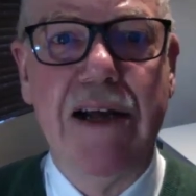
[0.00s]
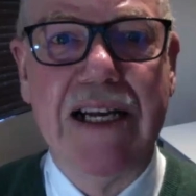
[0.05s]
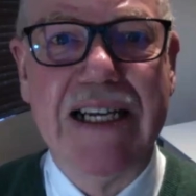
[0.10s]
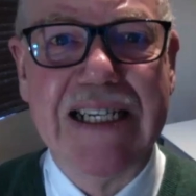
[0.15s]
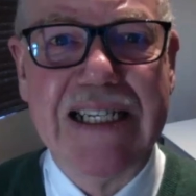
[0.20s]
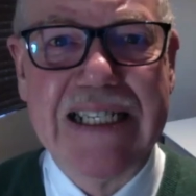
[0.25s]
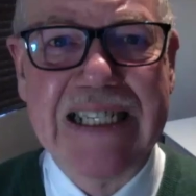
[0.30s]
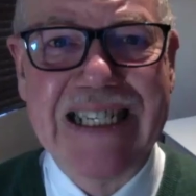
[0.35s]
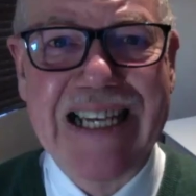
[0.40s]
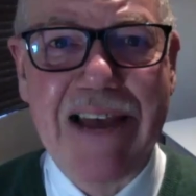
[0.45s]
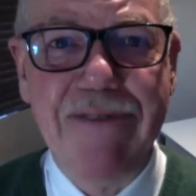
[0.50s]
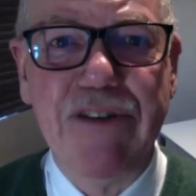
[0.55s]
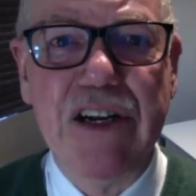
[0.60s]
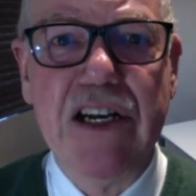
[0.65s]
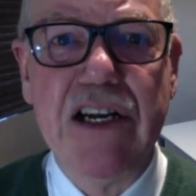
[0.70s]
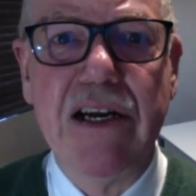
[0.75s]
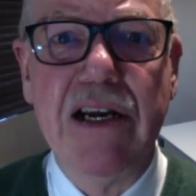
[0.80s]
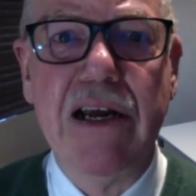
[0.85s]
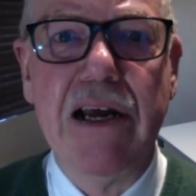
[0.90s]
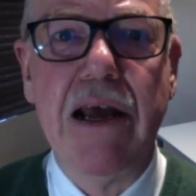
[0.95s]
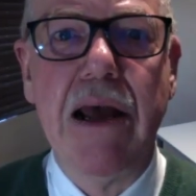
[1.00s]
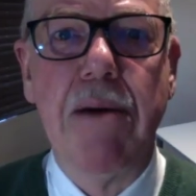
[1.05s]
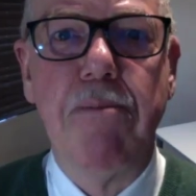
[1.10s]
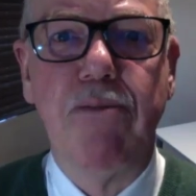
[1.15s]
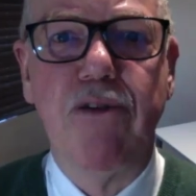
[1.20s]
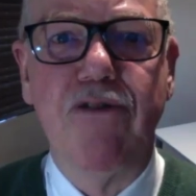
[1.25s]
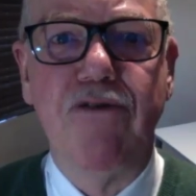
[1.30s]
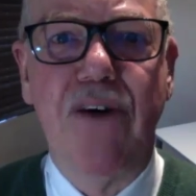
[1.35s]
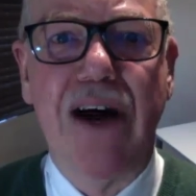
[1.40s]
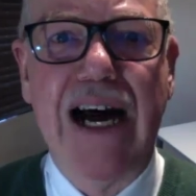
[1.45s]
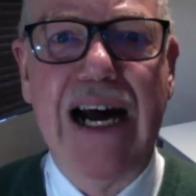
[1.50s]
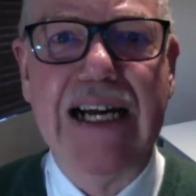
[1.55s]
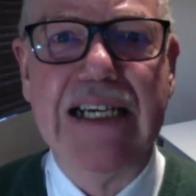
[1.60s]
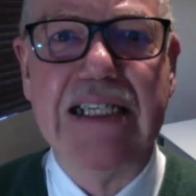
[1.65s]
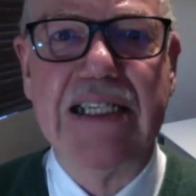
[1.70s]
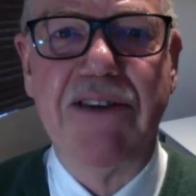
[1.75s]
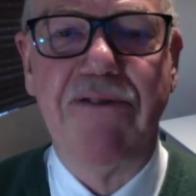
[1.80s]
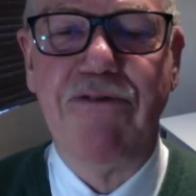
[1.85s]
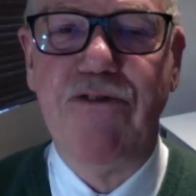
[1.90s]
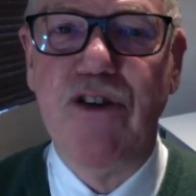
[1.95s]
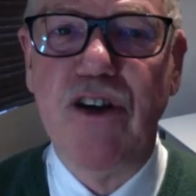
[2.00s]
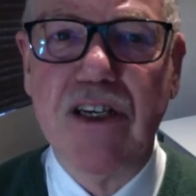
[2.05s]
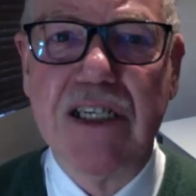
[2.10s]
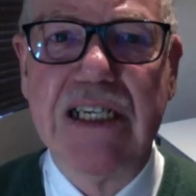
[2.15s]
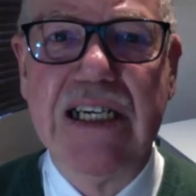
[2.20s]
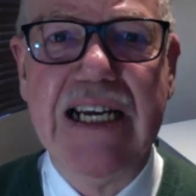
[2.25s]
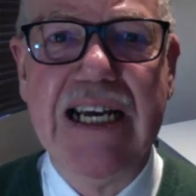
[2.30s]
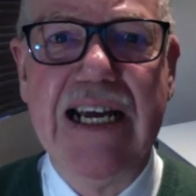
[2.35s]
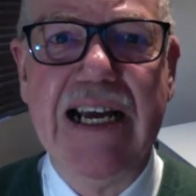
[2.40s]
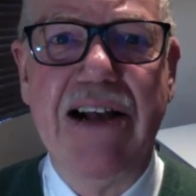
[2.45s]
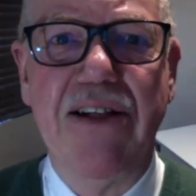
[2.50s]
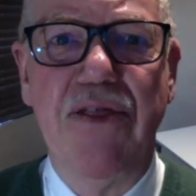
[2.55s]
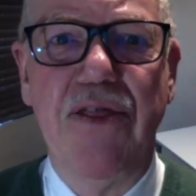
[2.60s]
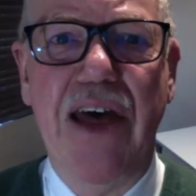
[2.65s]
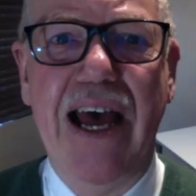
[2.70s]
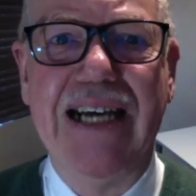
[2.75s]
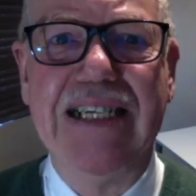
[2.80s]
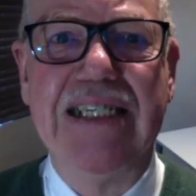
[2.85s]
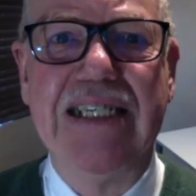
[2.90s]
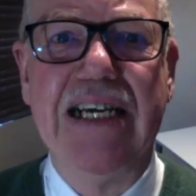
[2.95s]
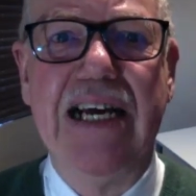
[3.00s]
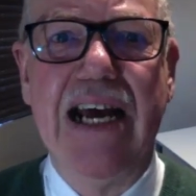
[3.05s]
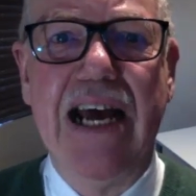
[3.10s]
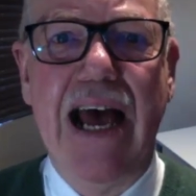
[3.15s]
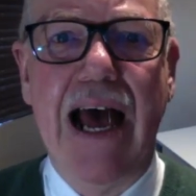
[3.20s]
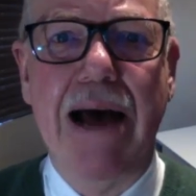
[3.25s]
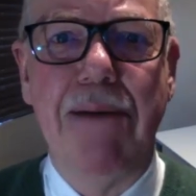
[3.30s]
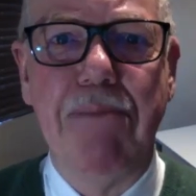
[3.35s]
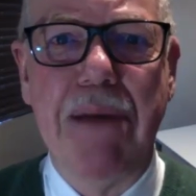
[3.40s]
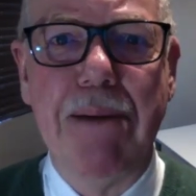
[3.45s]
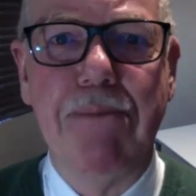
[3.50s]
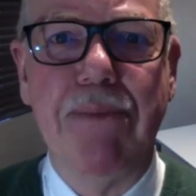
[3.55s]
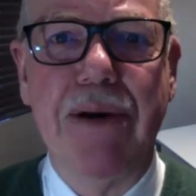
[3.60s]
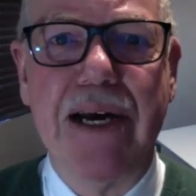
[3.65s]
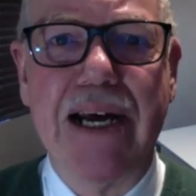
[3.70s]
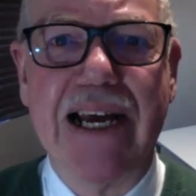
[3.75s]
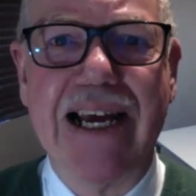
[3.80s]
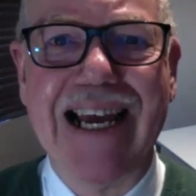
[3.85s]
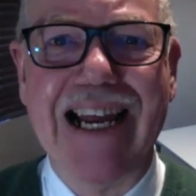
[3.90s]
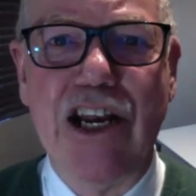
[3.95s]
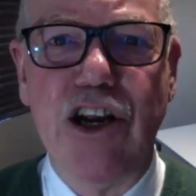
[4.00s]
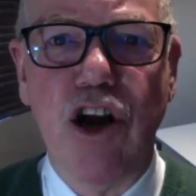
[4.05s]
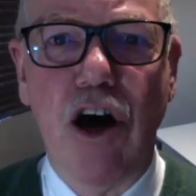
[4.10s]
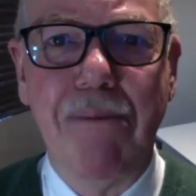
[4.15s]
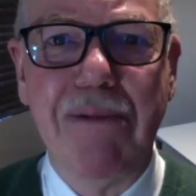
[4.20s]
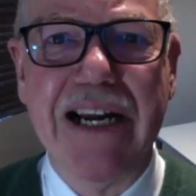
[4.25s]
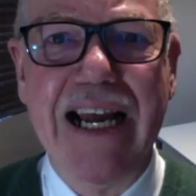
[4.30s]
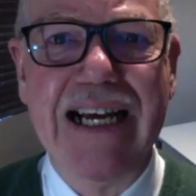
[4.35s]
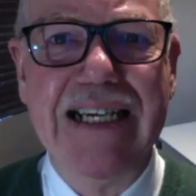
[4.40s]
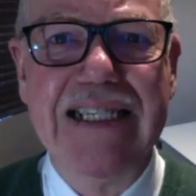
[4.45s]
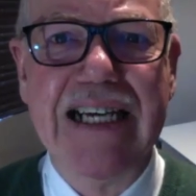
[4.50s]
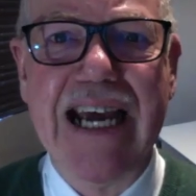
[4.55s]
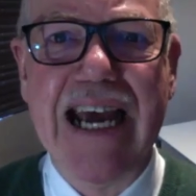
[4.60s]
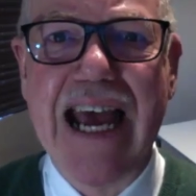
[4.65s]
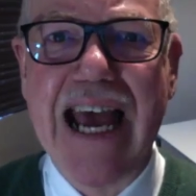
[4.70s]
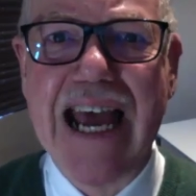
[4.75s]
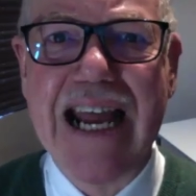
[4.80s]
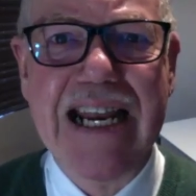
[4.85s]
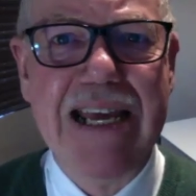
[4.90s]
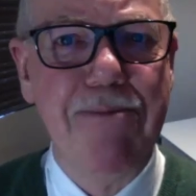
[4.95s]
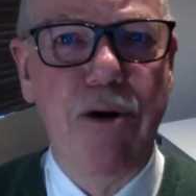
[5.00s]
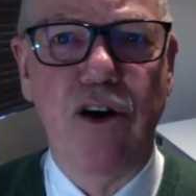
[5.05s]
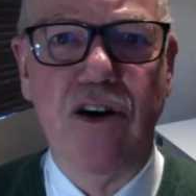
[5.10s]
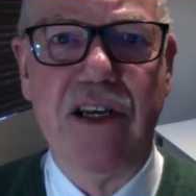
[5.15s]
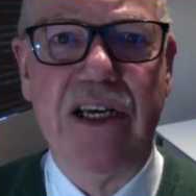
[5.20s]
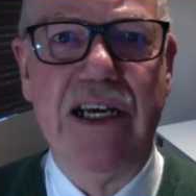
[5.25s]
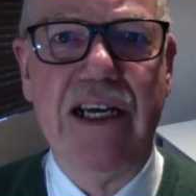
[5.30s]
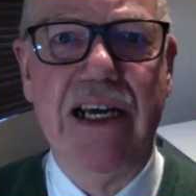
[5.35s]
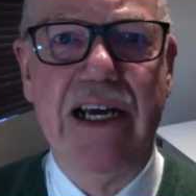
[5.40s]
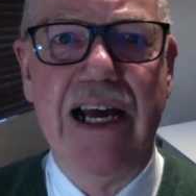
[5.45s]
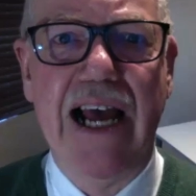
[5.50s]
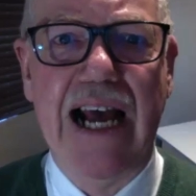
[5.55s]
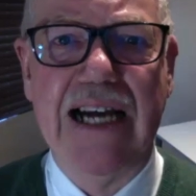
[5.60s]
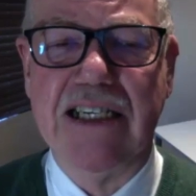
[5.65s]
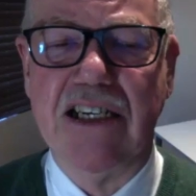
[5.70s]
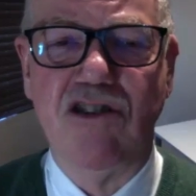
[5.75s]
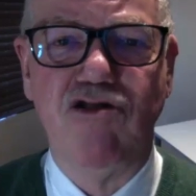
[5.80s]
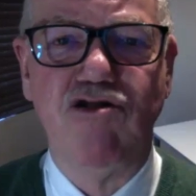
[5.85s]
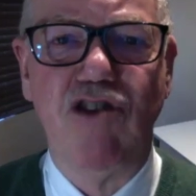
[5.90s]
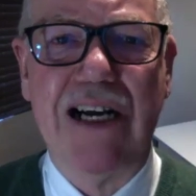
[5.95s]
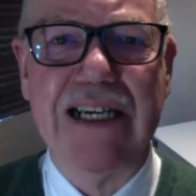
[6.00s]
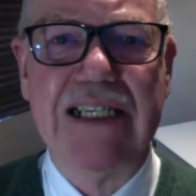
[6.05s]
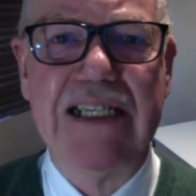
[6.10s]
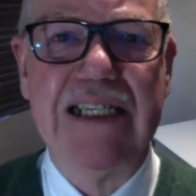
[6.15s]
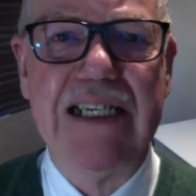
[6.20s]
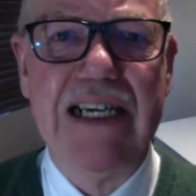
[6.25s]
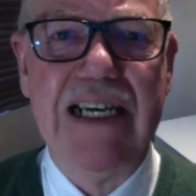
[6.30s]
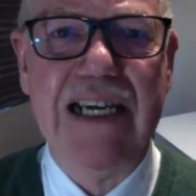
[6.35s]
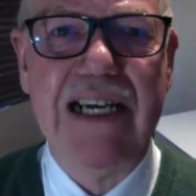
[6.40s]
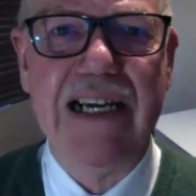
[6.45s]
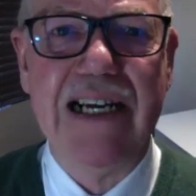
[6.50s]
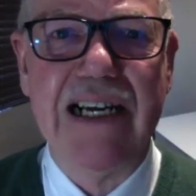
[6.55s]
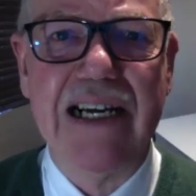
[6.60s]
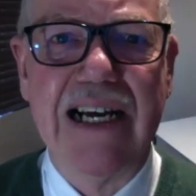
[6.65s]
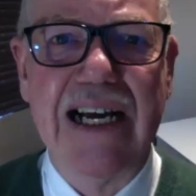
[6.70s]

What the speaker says: 7 provides firstly that a member can nominate anybody as a trustee,